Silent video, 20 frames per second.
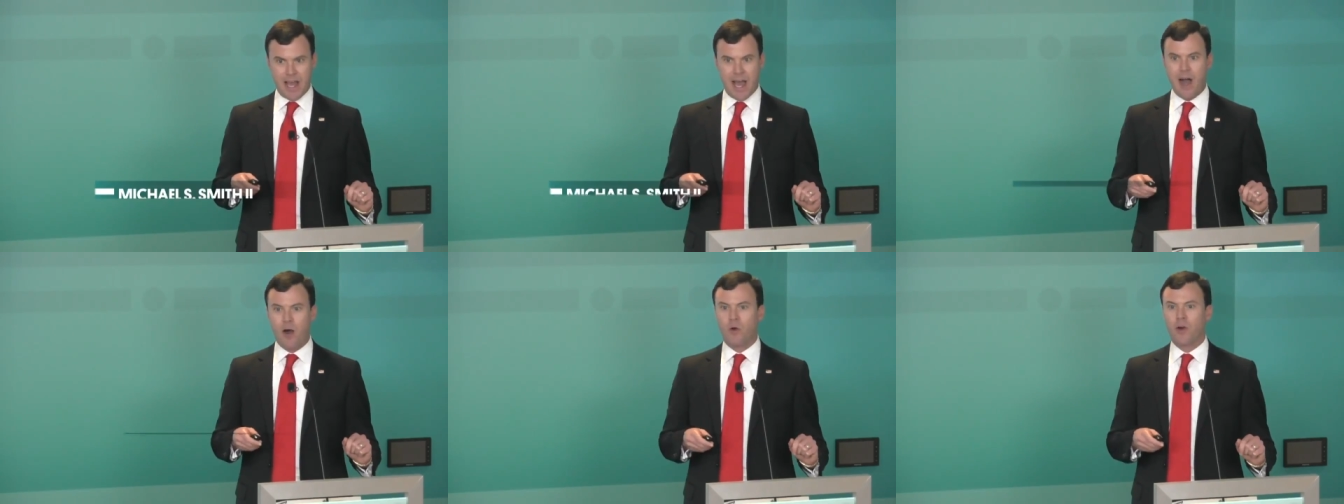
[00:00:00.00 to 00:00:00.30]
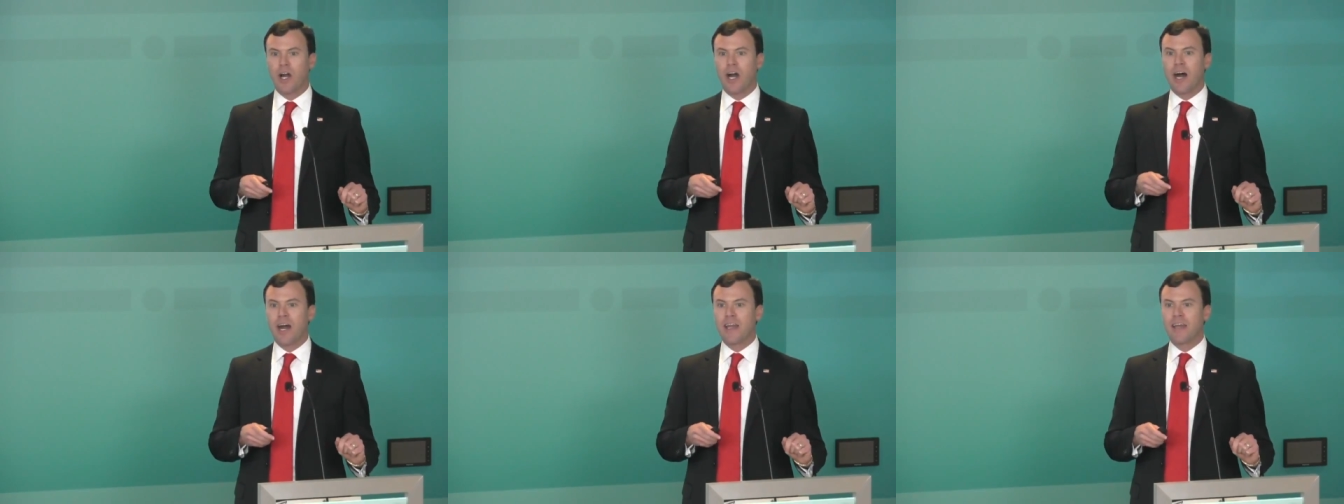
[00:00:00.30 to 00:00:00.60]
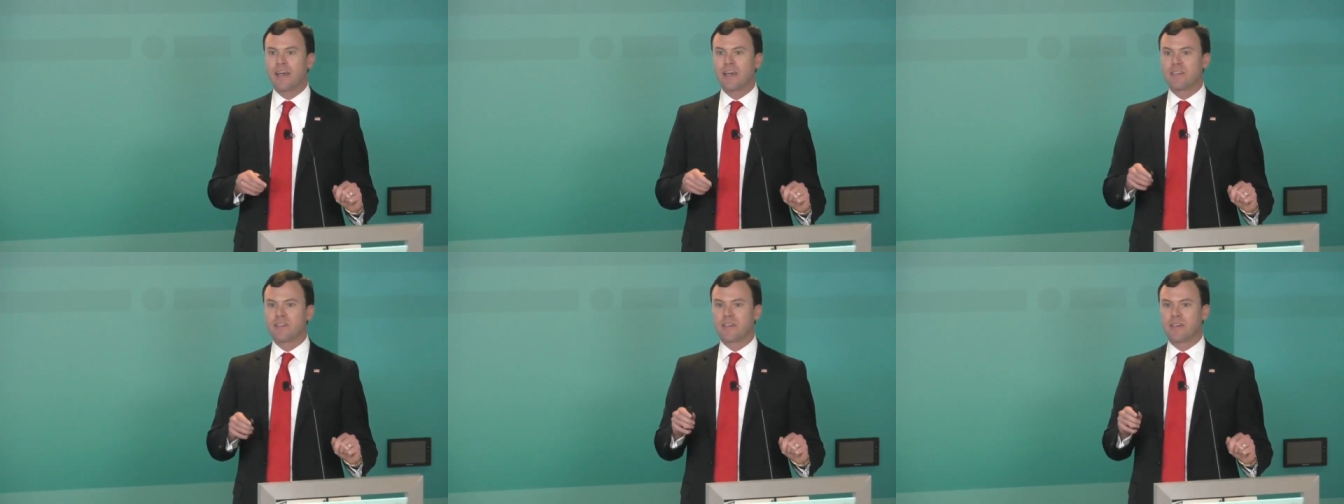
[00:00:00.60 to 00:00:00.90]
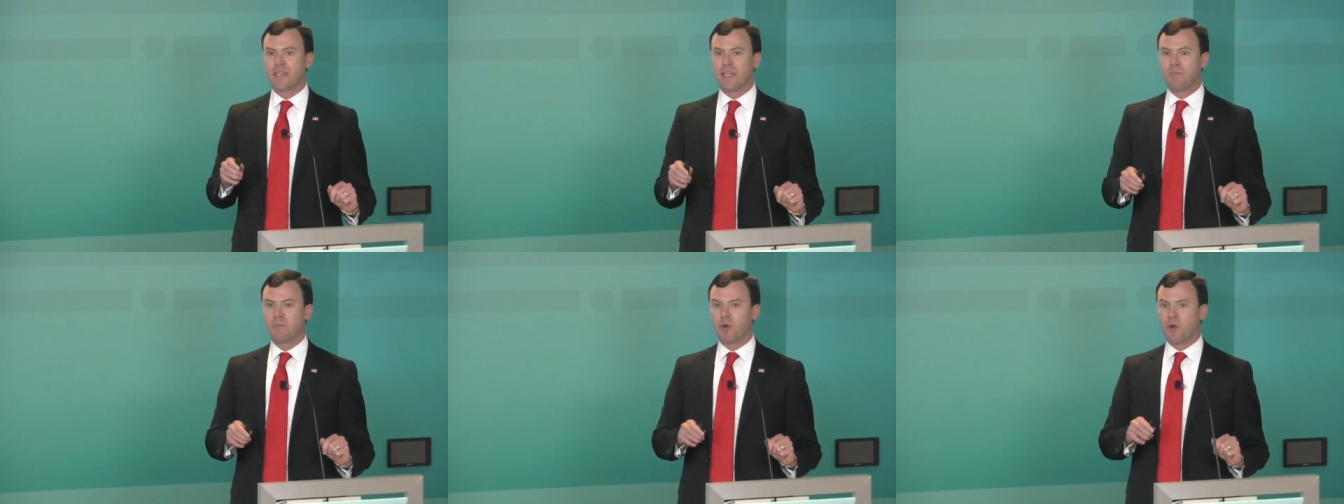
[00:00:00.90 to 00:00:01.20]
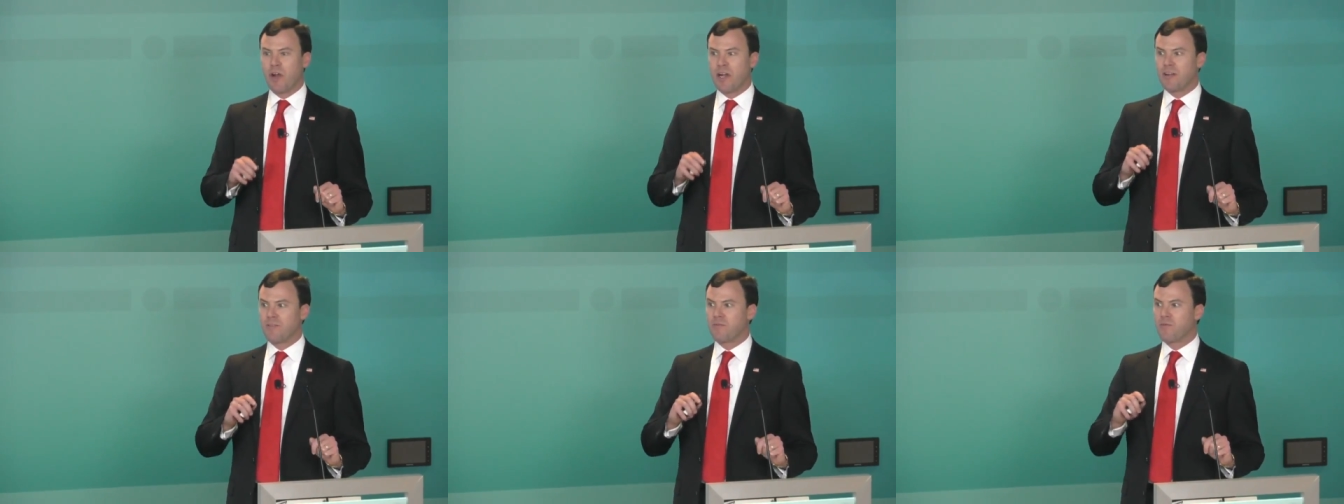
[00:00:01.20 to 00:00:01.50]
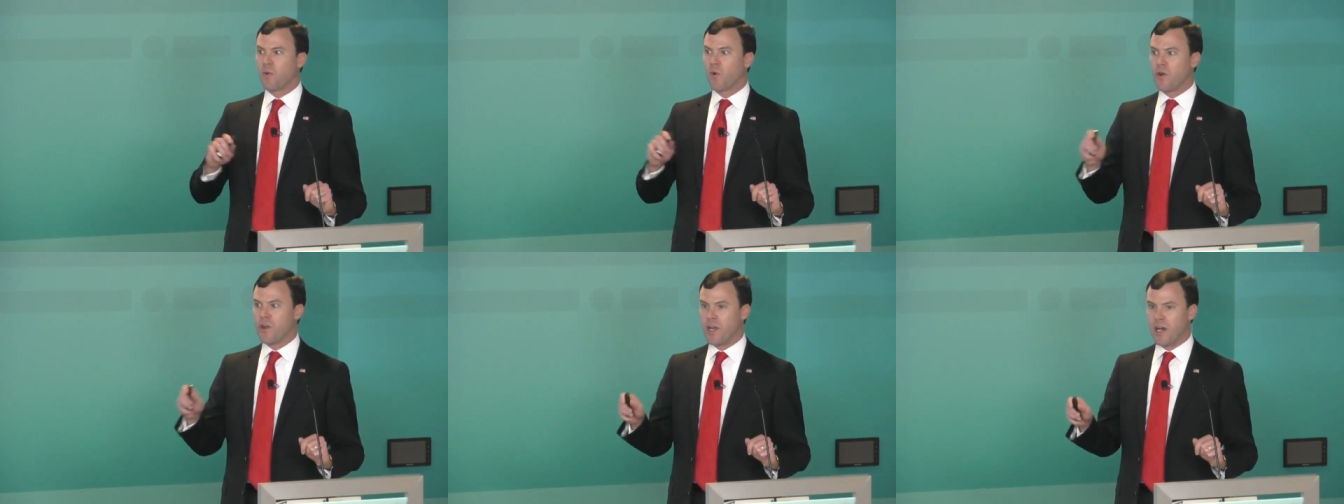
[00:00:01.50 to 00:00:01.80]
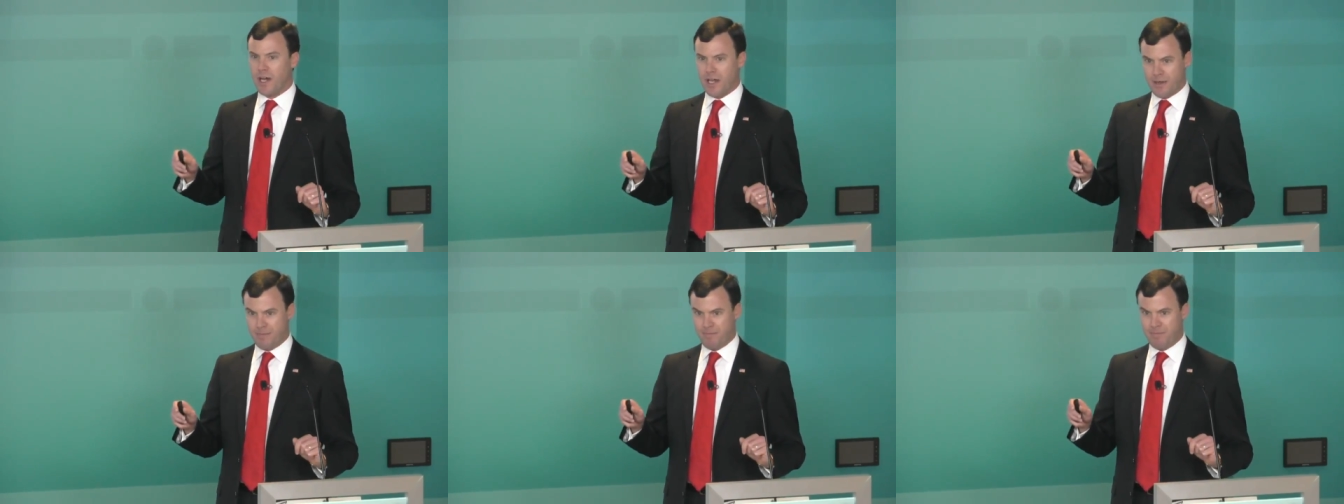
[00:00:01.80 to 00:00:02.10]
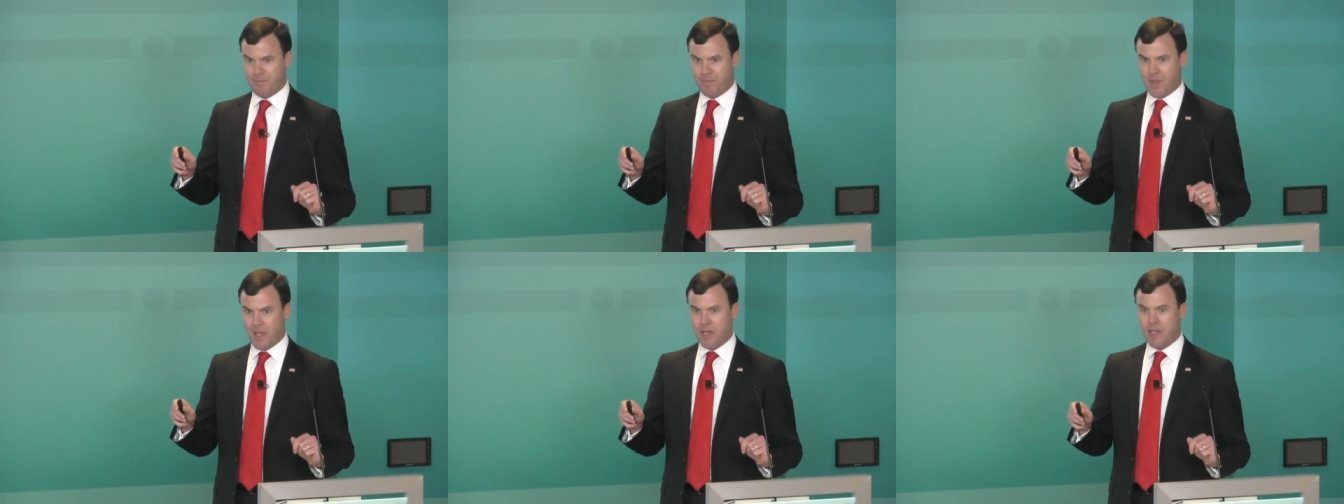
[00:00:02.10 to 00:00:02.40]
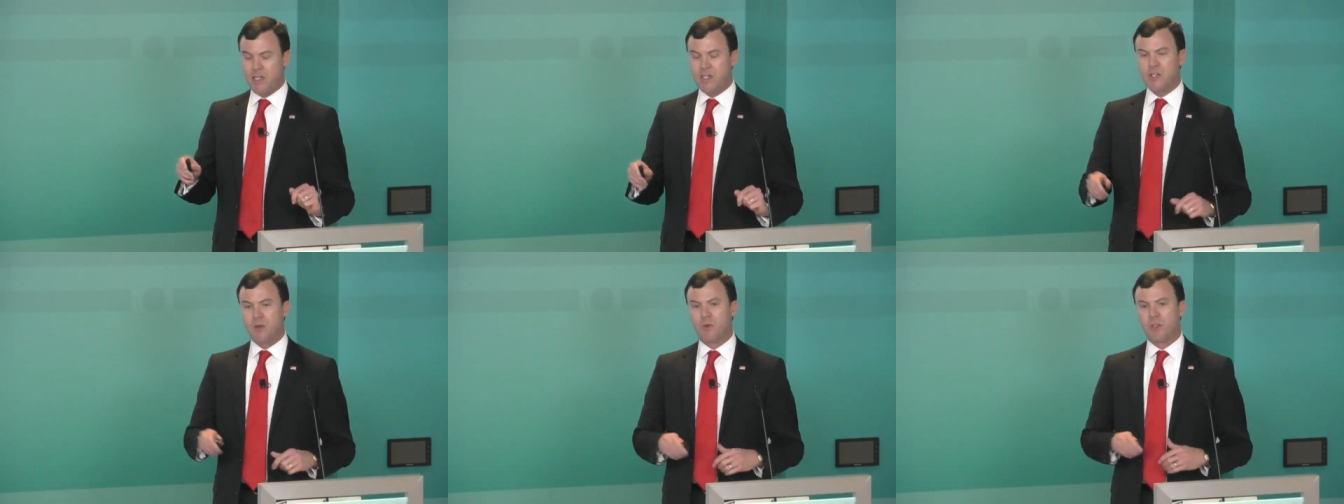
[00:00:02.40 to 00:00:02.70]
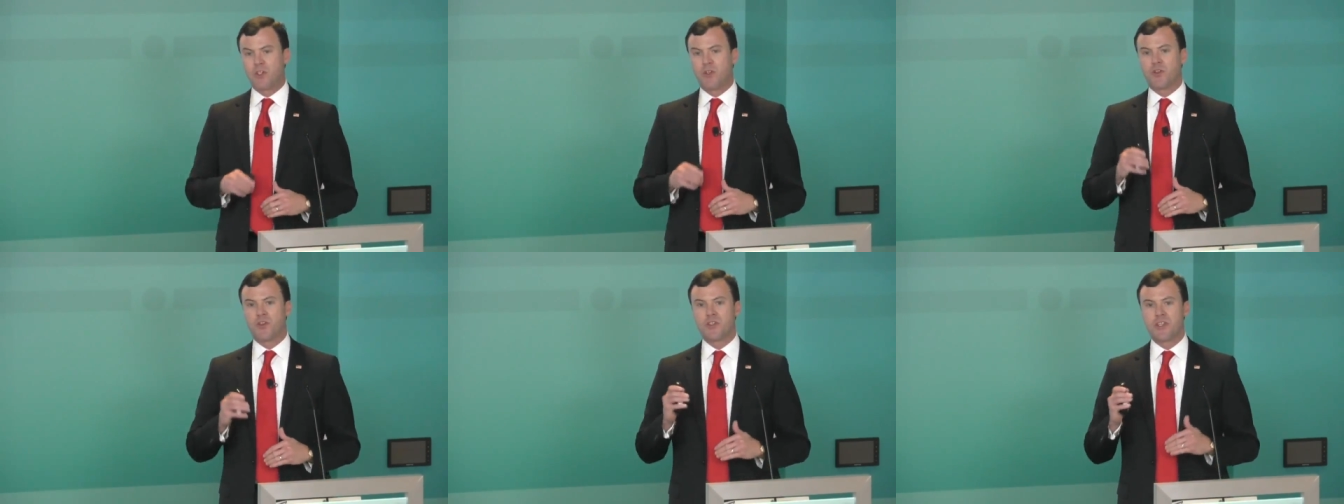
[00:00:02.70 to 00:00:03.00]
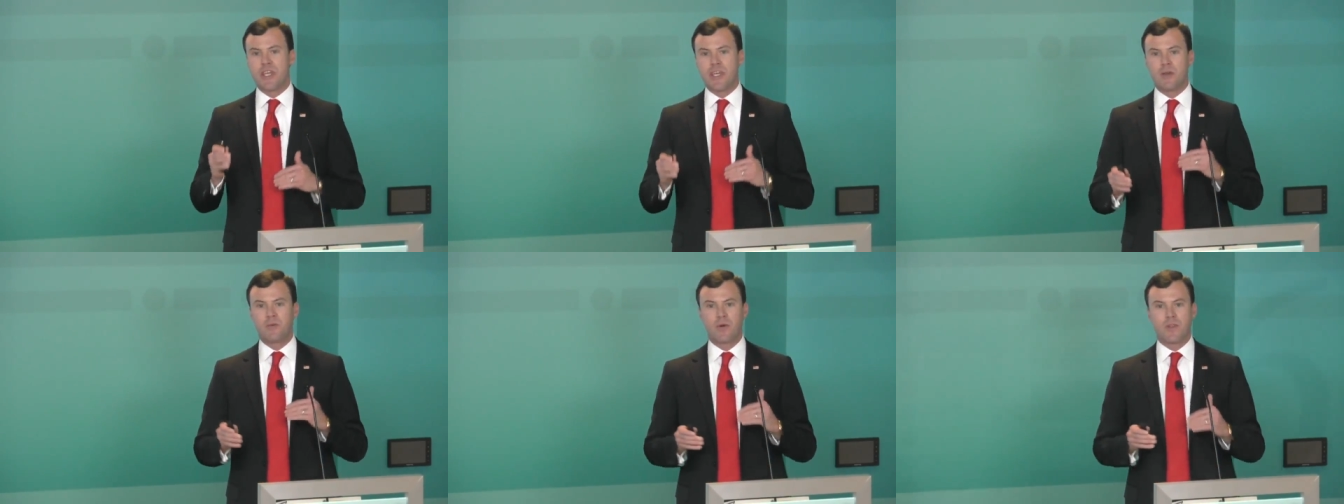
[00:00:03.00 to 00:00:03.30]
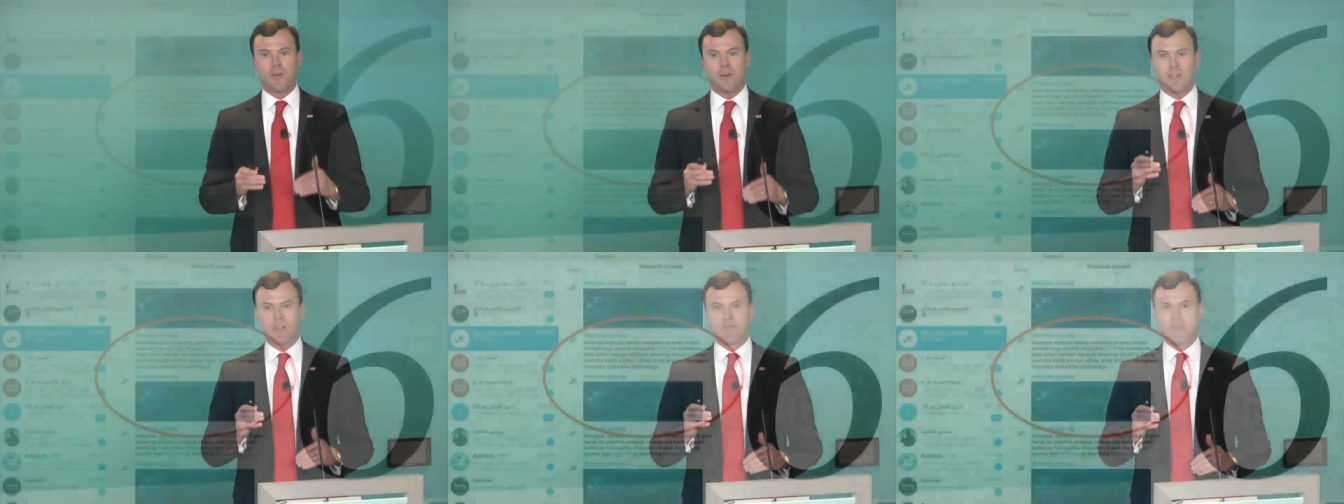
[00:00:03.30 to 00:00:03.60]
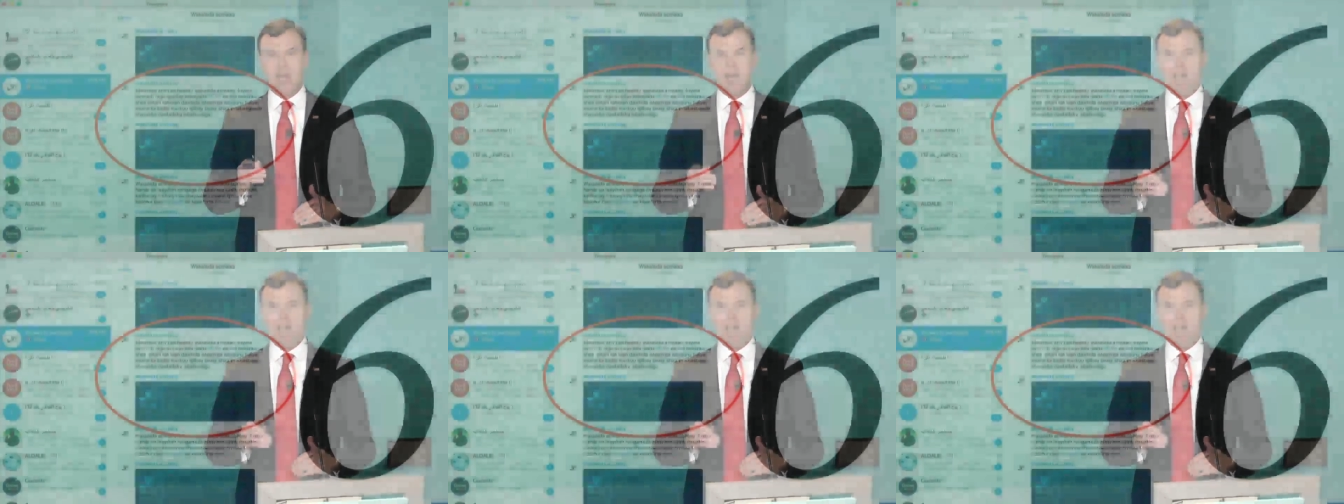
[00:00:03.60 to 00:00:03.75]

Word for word: Al Qaeda has claimed credit for none. So what you're seeing with all of